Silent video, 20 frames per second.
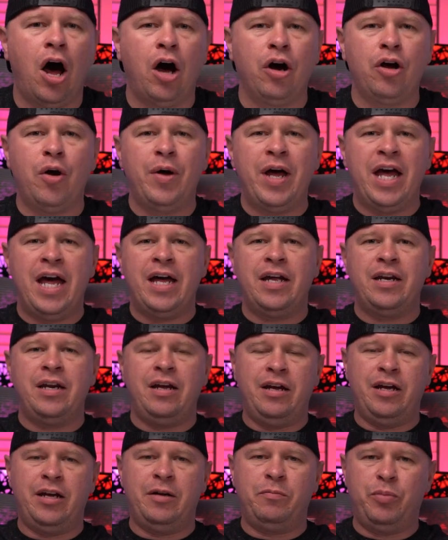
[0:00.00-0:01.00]
I'll go ahead
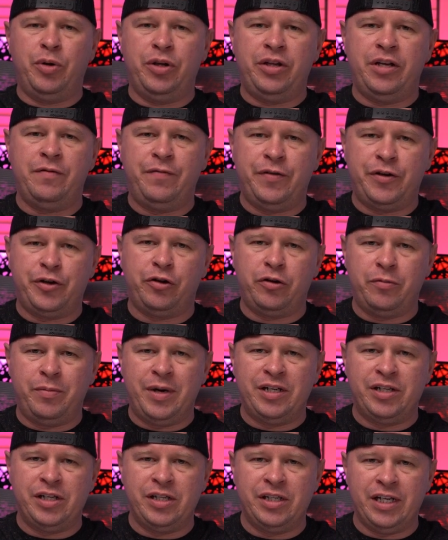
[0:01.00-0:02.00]
and put the official
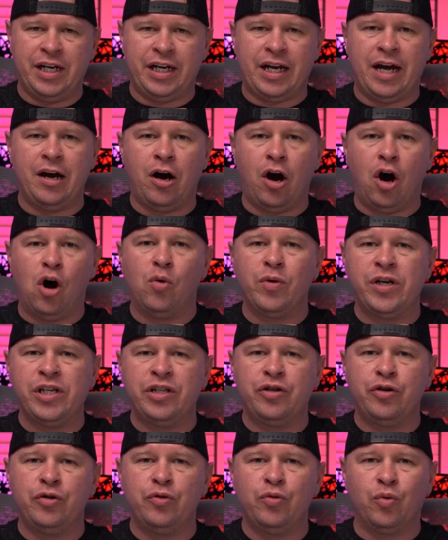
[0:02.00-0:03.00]
dimensions like I
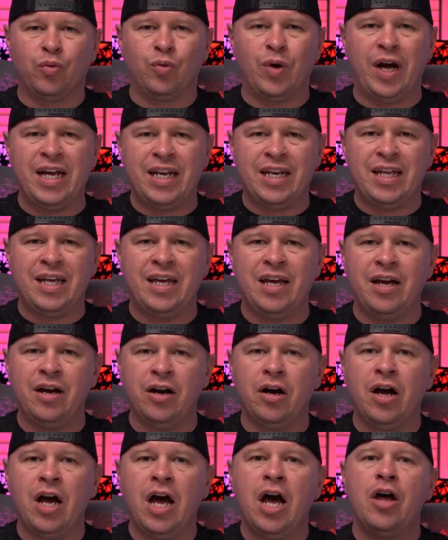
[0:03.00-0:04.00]
always do right
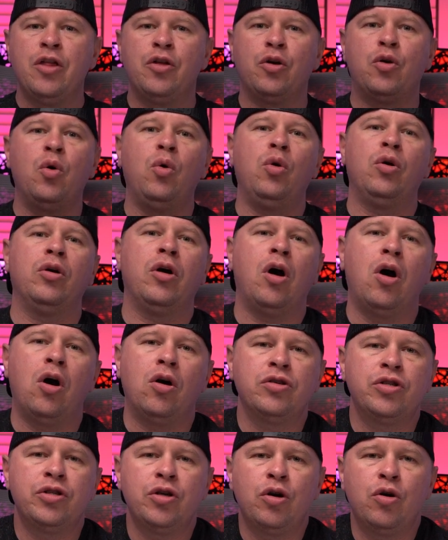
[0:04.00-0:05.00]
here. The cooler
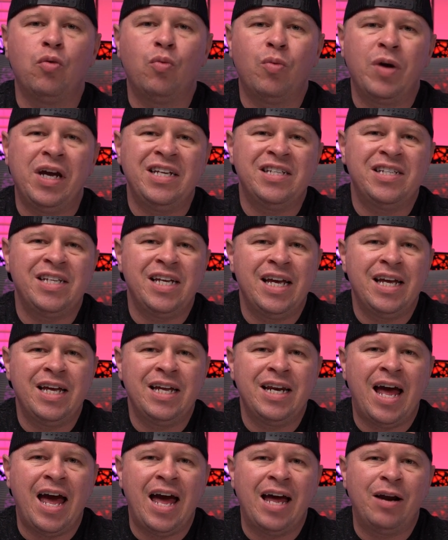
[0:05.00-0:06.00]
also weighs
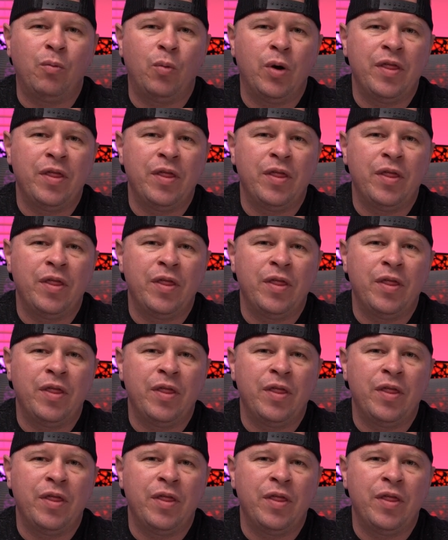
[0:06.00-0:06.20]
in at